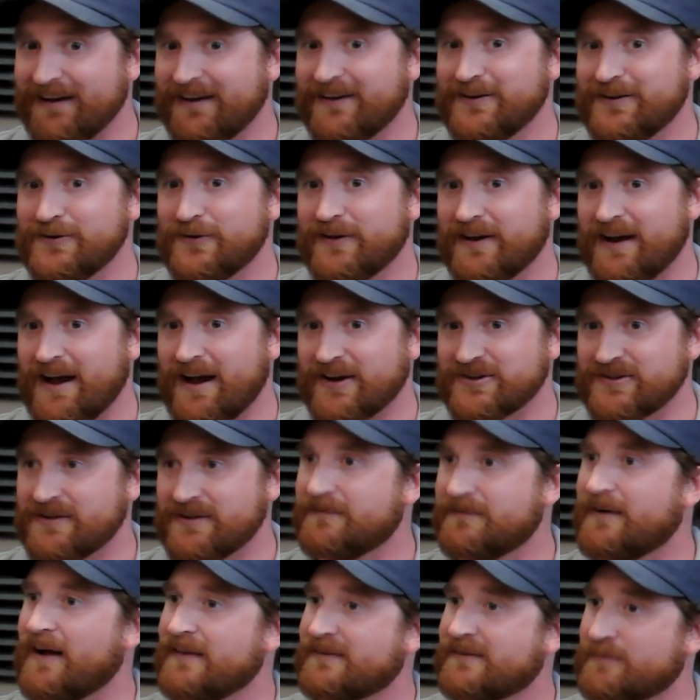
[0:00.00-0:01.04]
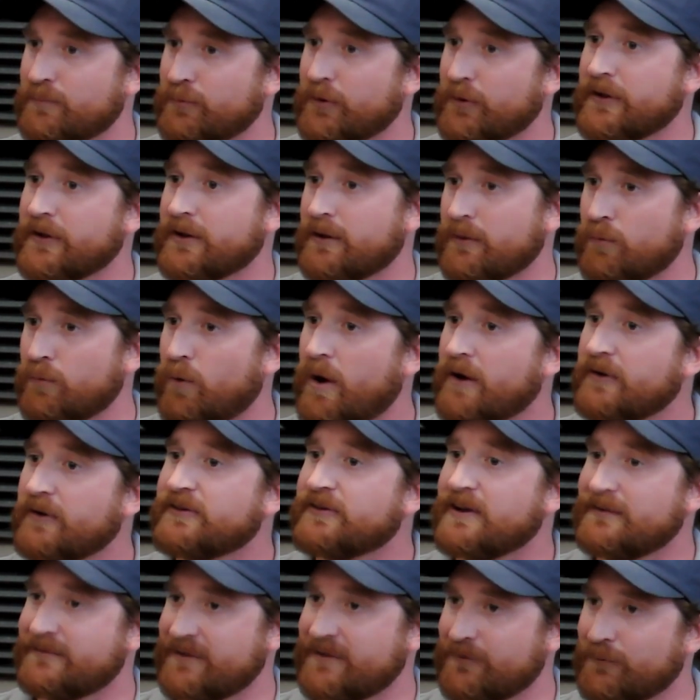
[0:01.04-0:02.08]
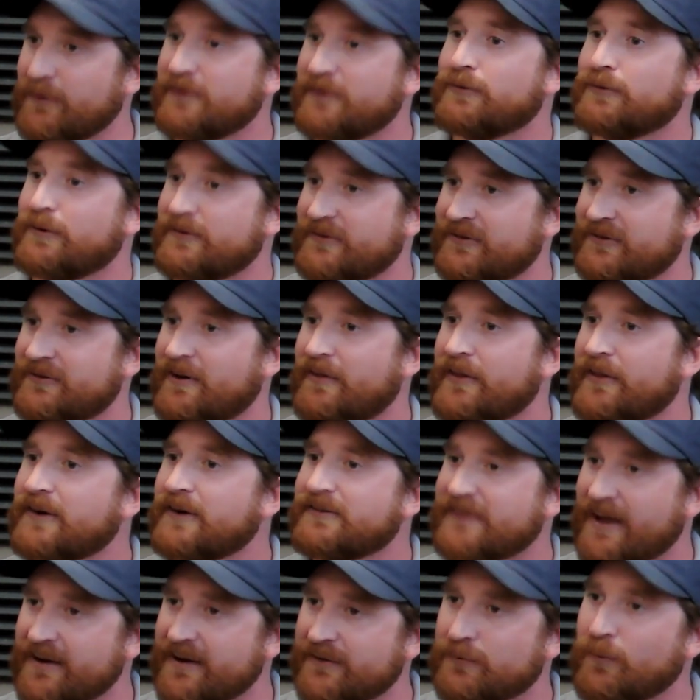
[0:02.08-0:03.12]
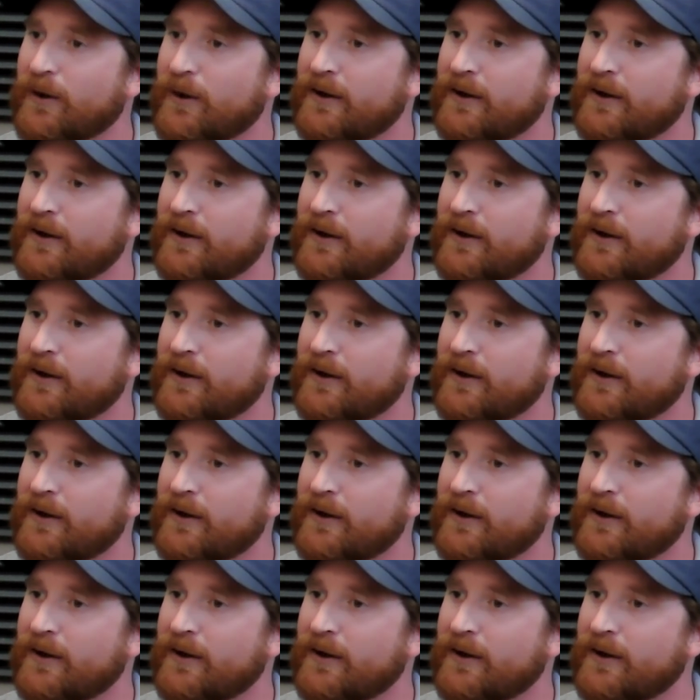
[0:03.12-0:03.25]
and you can actually find some really good water safety resources on their site as well.